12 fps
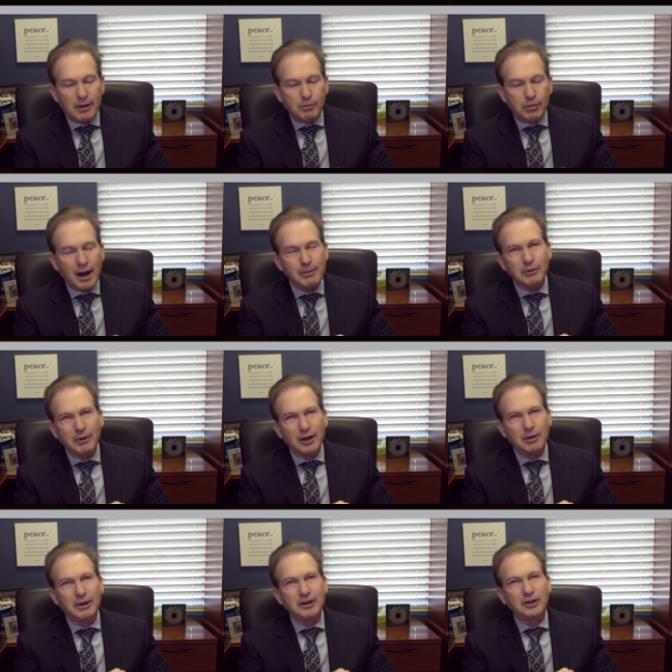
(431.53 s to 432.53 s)
probably
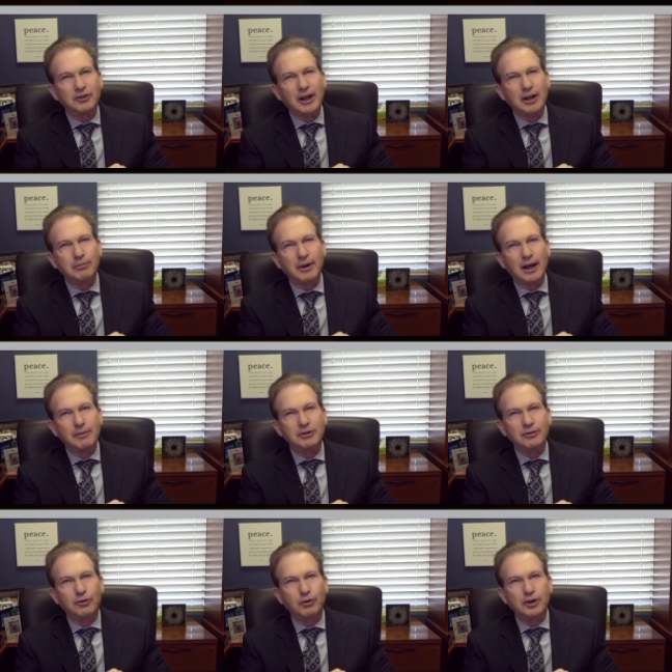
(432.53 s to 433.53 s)
recommend a second
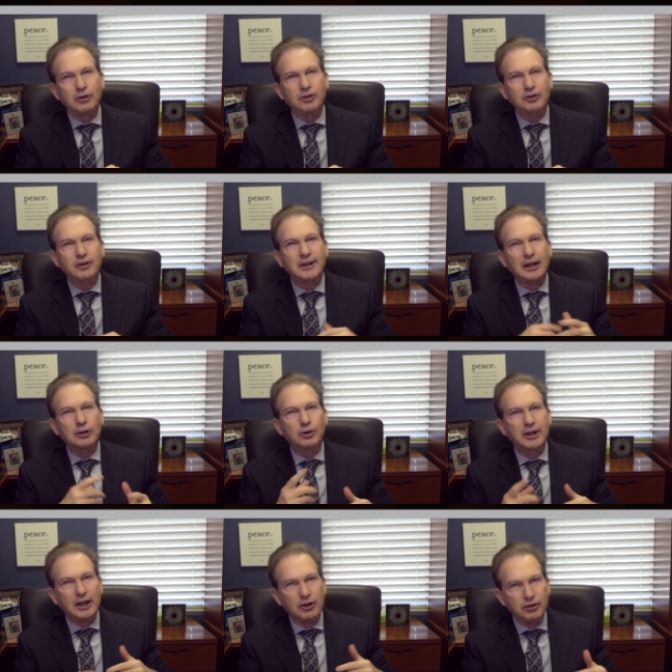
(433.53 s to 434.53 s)
biopsy for you just to that
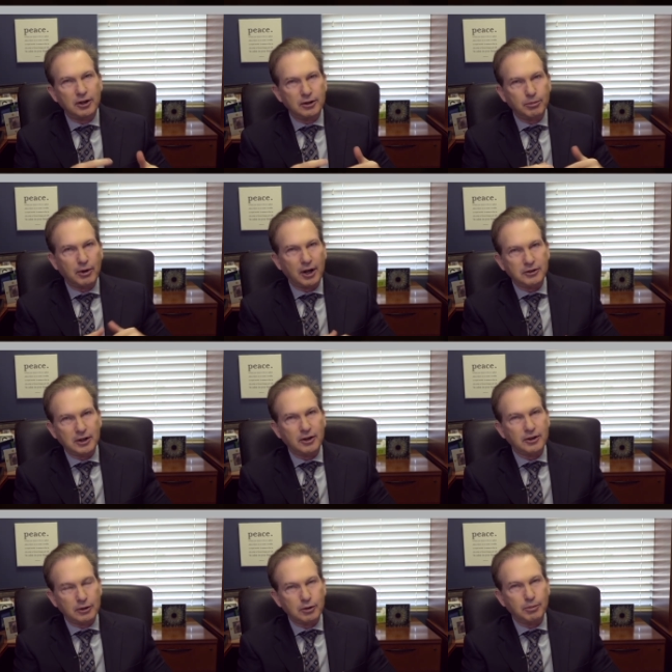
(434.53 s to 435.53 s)
location in the prostate,
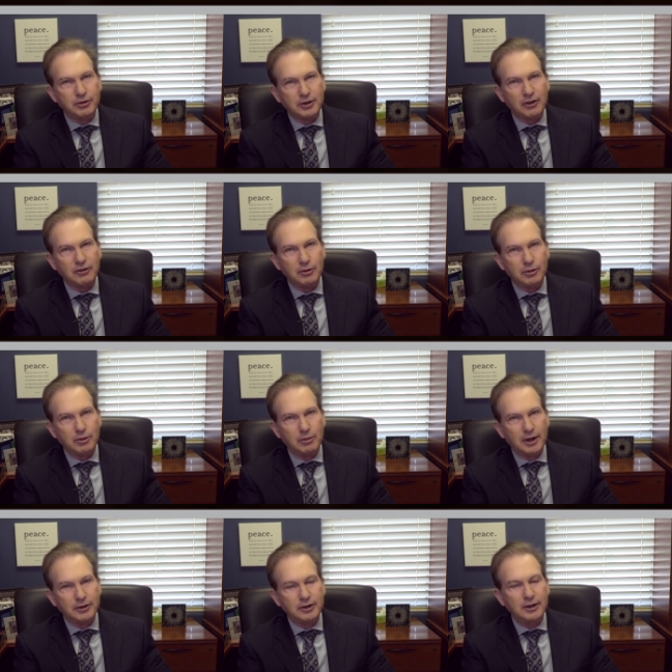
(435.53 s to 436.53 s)
because I'll know precisely where it
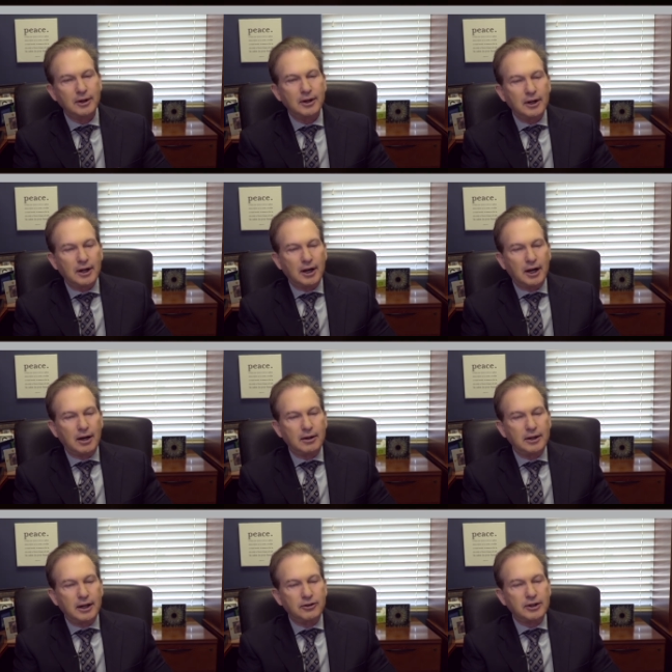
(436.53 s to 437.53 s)
was.
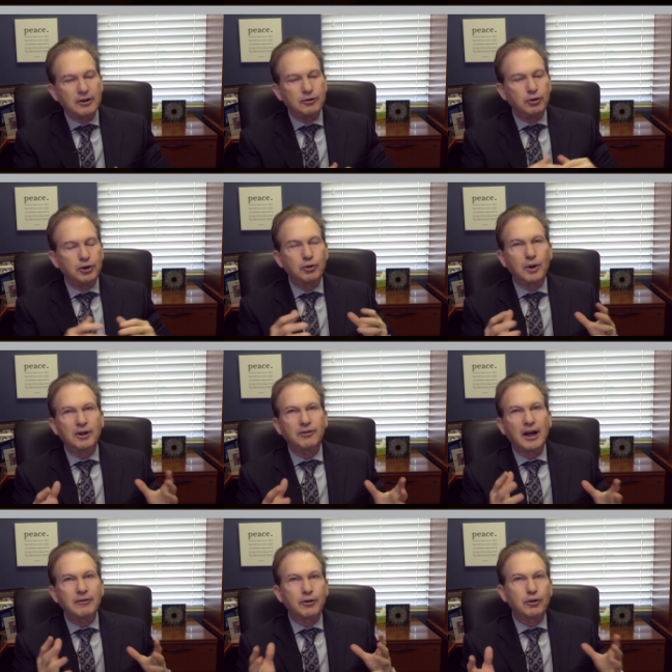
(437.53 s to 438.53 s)
Instead of doing
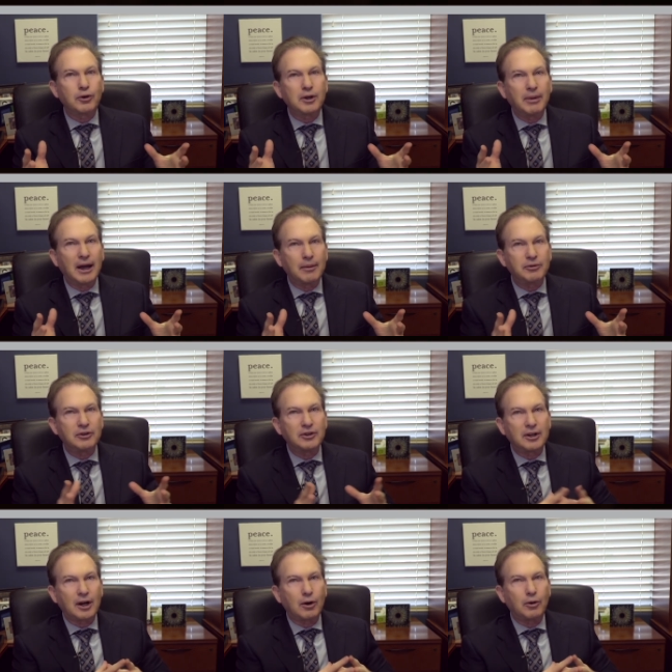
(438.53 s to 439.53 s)
25 or 30 biopsies,
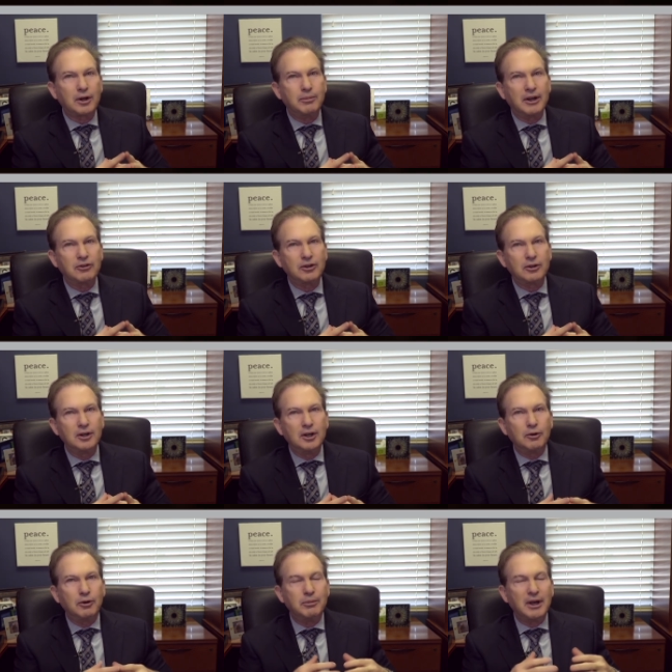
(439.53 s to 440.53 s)
as I already mentioned,
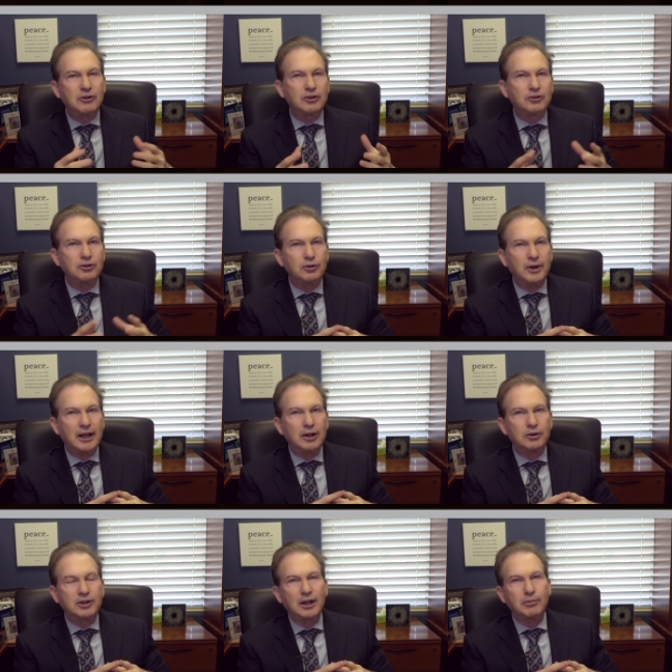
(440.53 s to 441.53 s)
we may just do 8
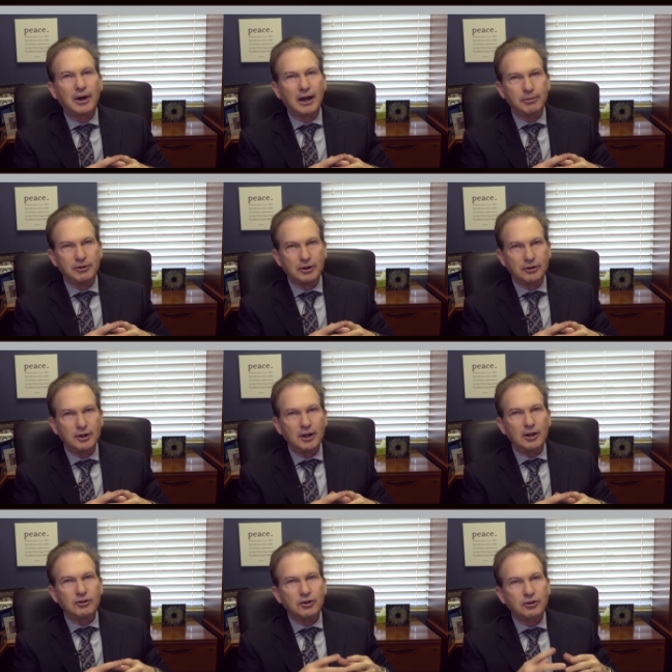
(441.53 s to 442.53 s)
or 10 biopsies
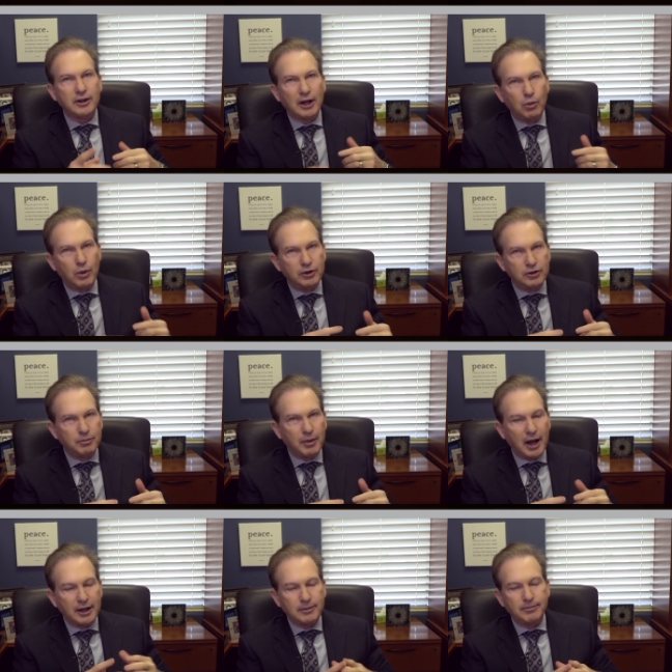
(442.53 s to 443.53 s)
just to that one
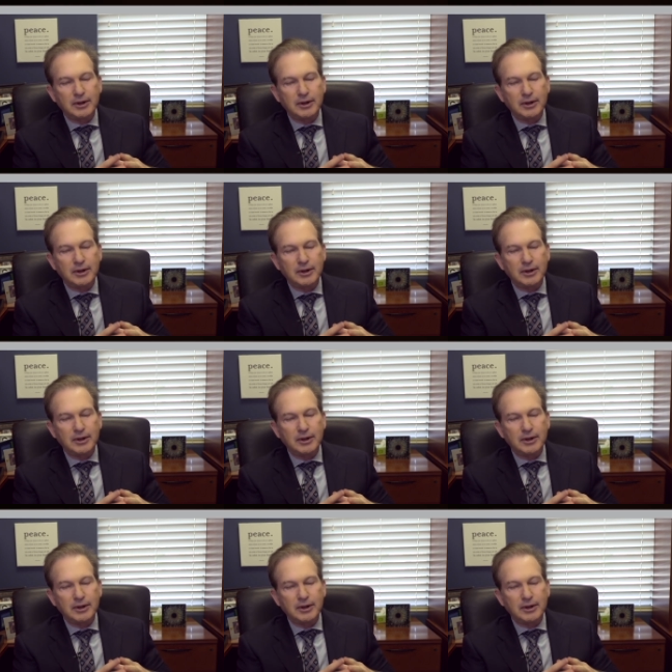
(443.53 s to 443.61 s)
spot.